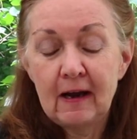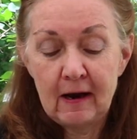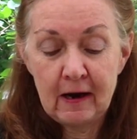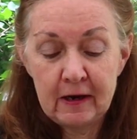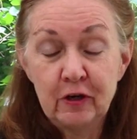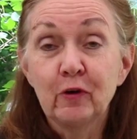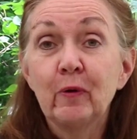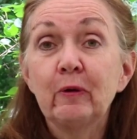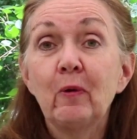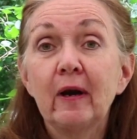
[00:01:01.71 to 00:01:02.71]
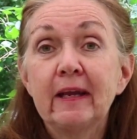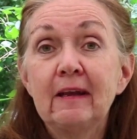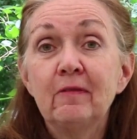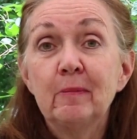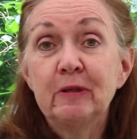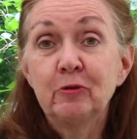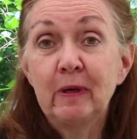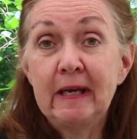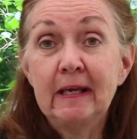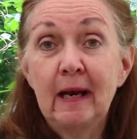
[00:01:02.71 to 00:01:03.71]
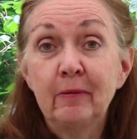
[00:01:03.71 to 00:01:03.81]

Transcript: uh, you're going to want to give them a drink and